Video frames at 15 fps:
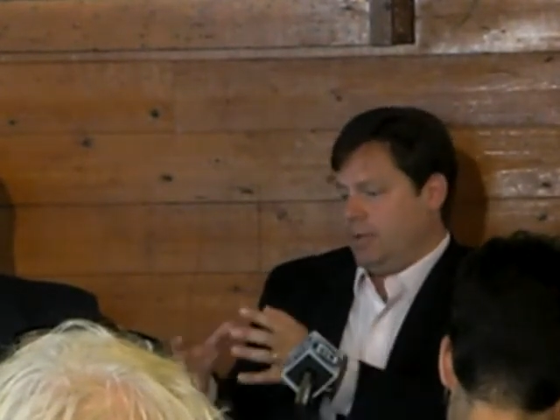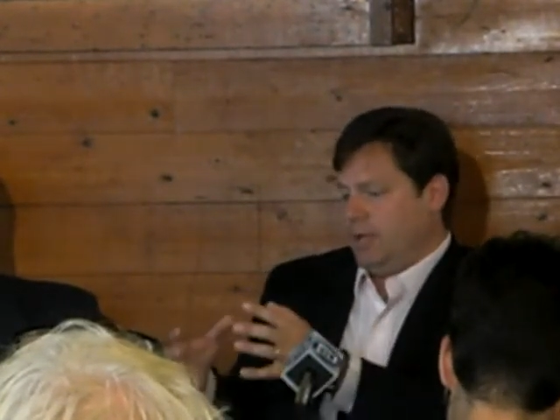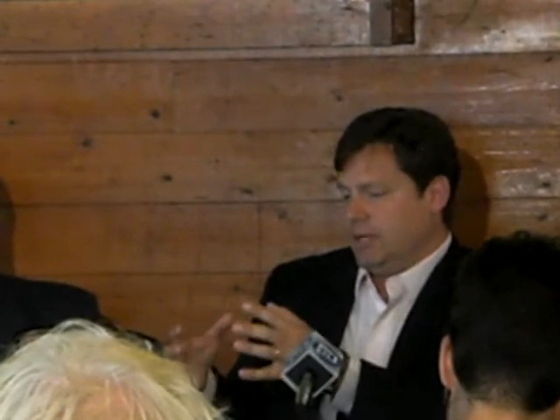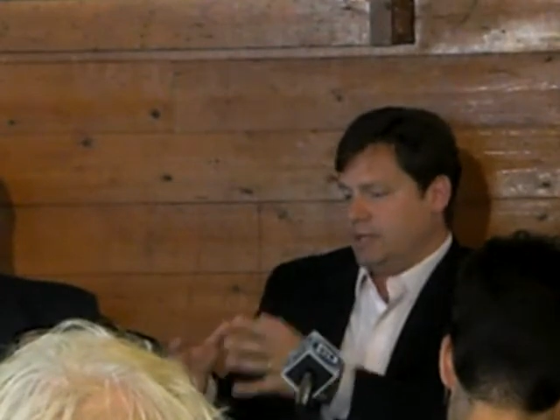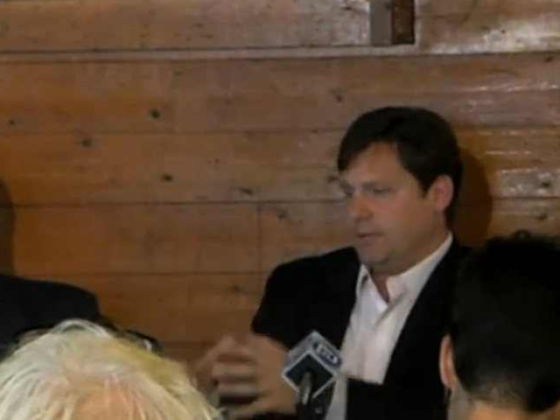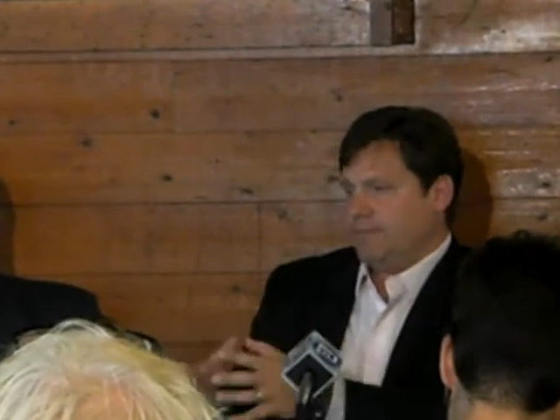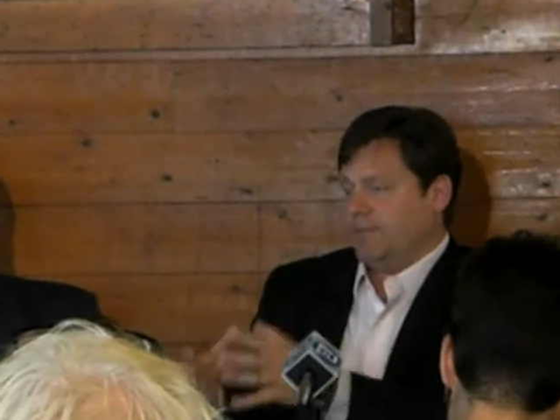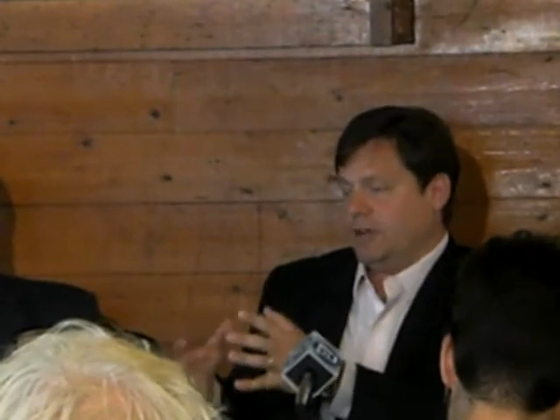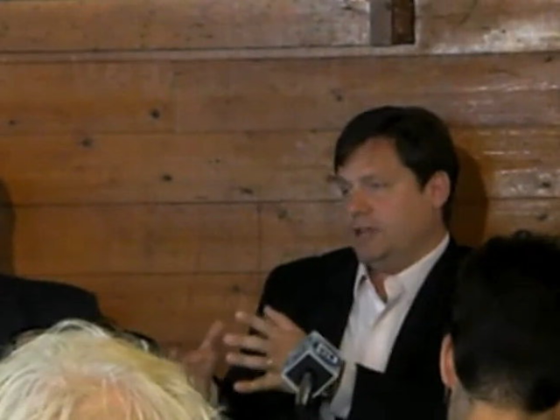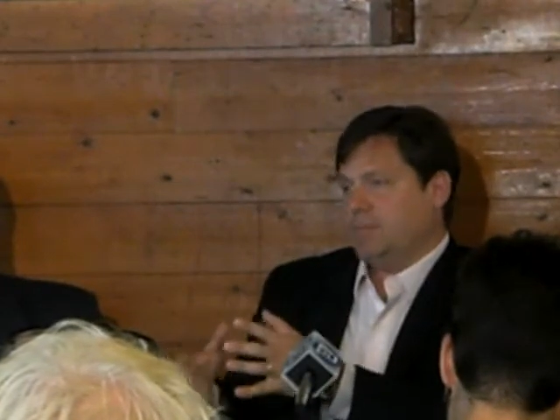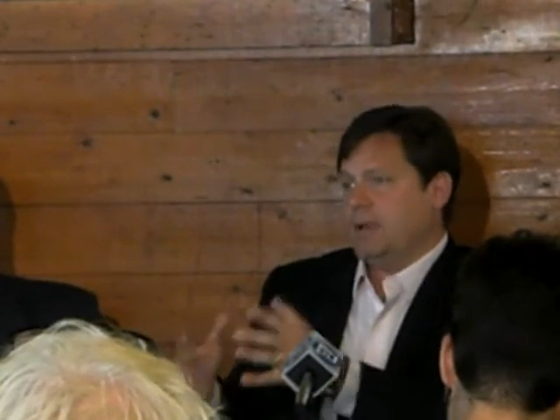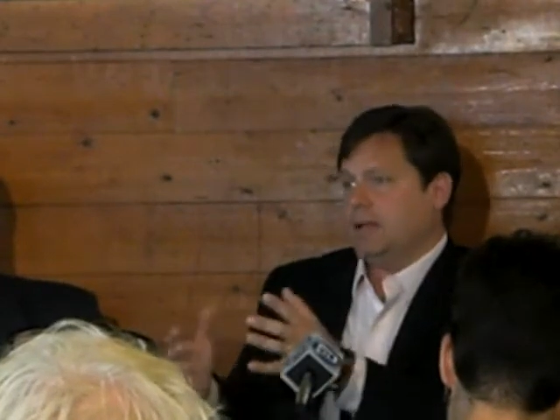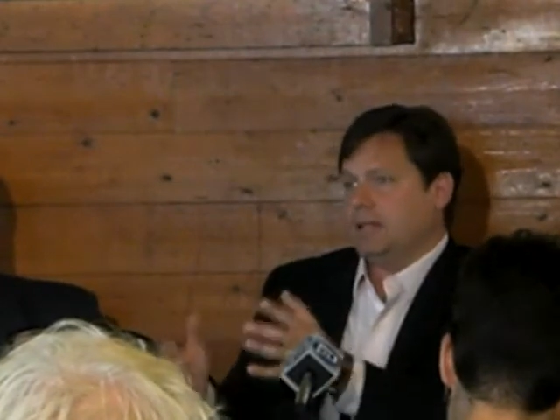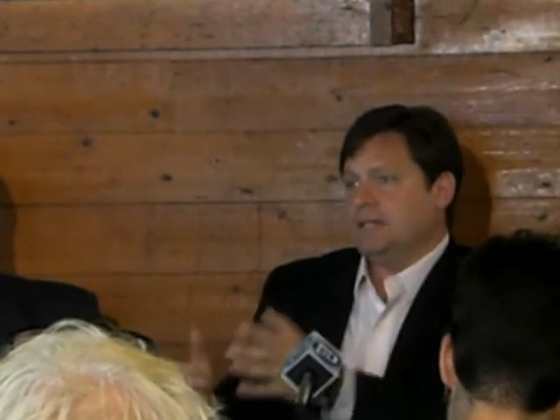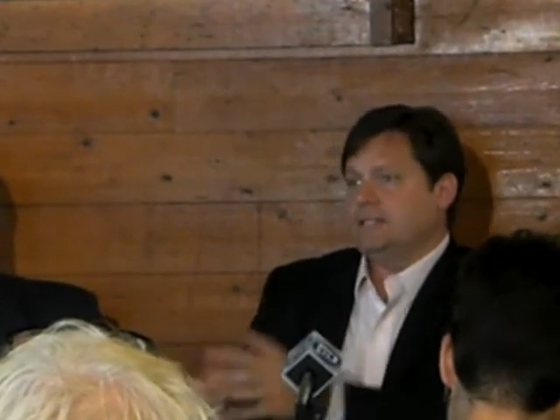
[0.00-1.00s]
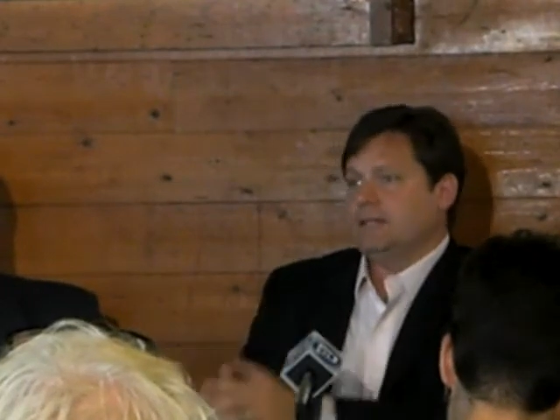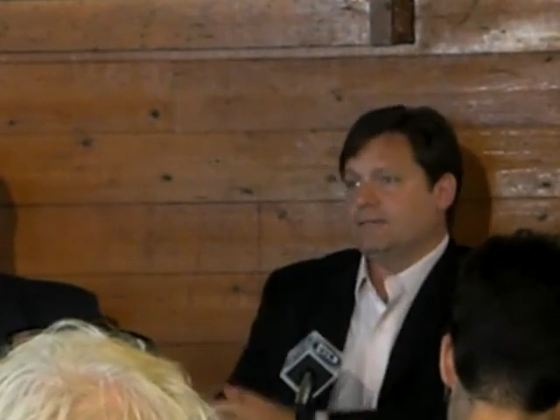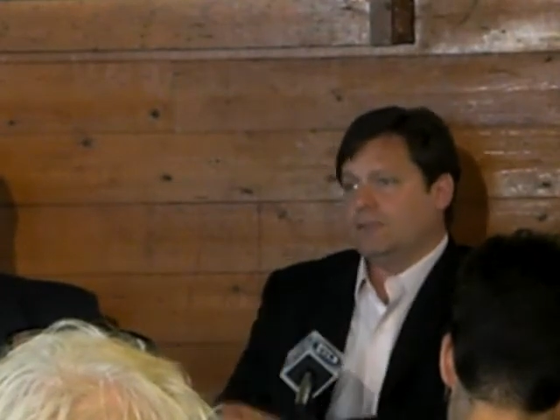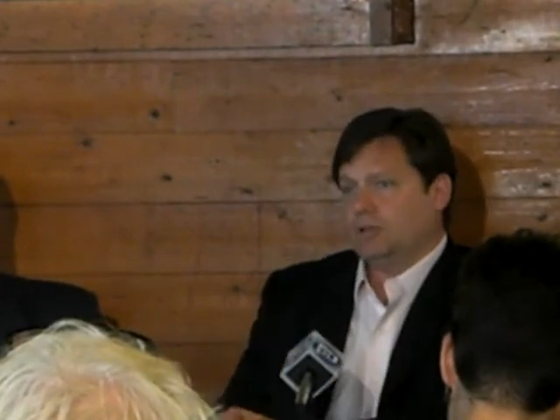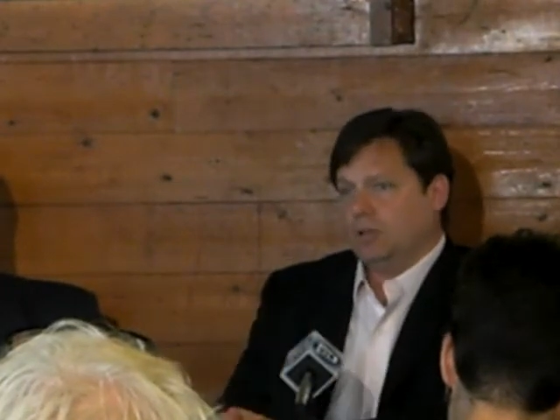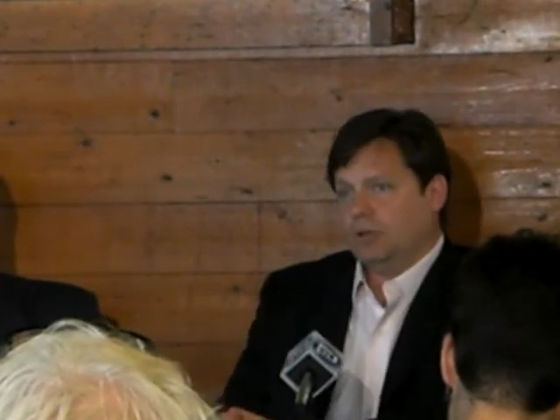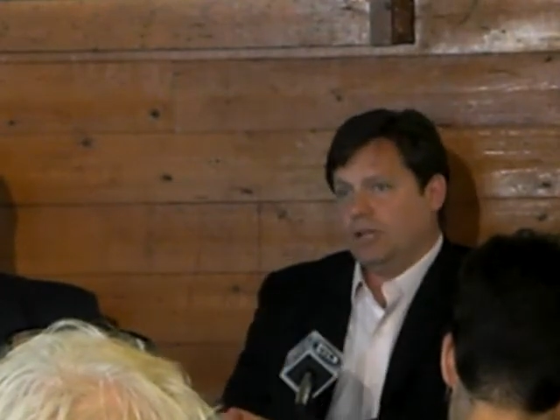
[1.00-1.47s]
is a fundamentally
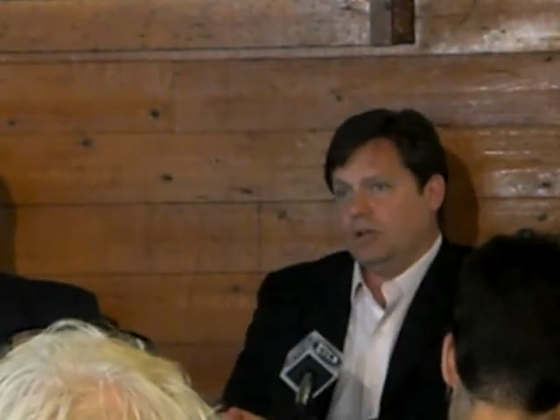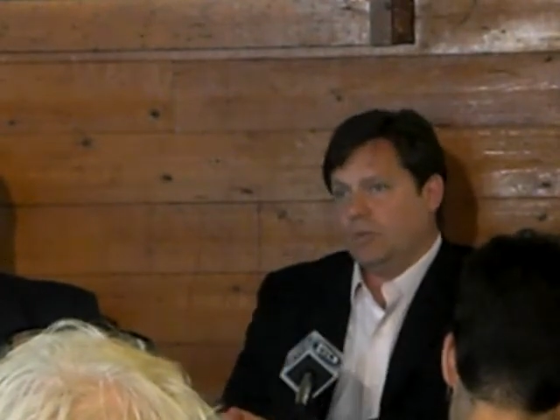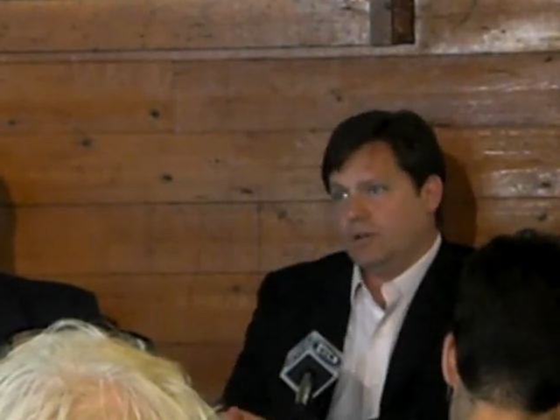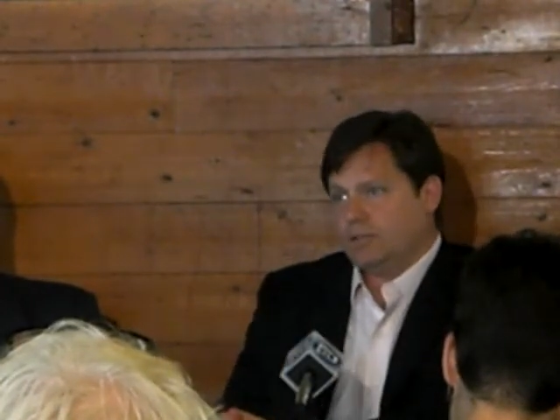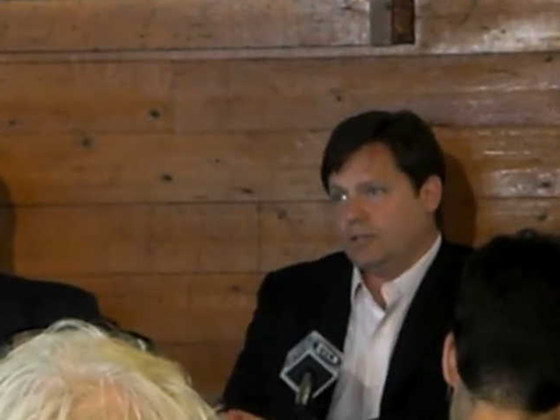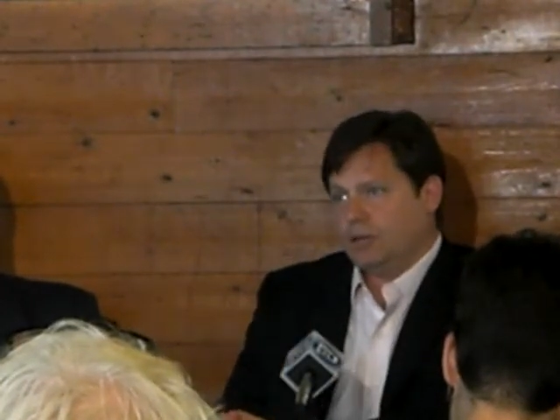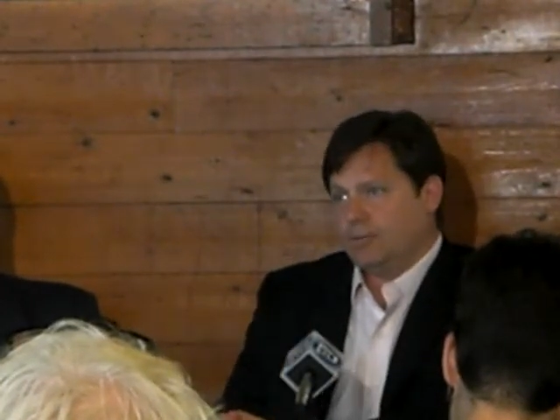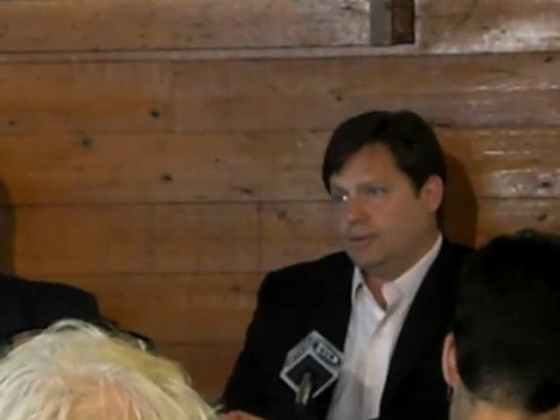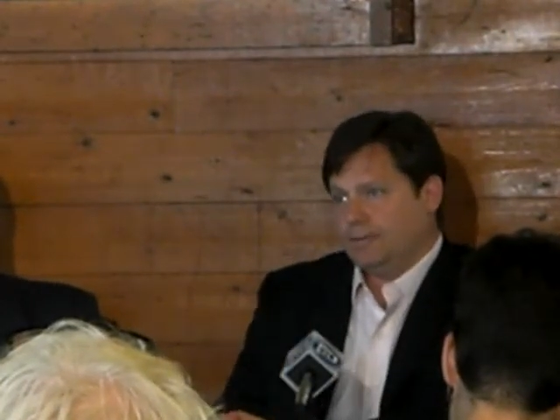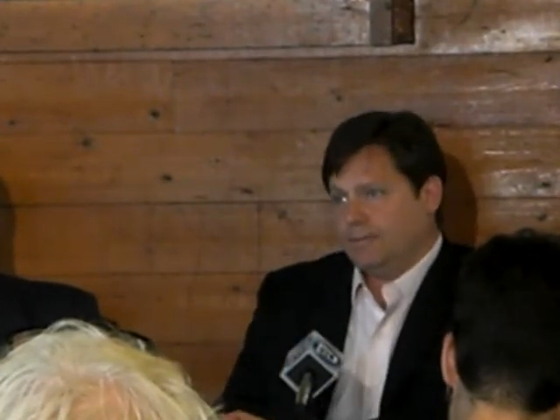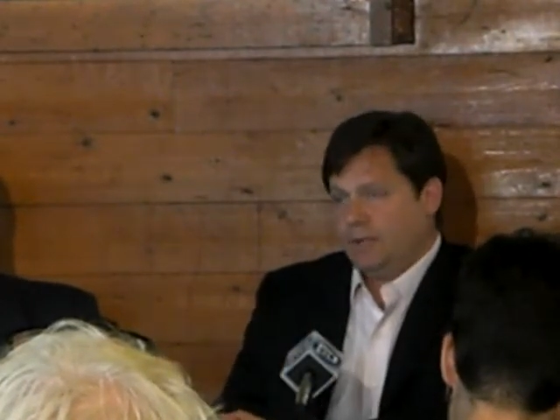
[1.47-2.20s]
different looking wind turbine.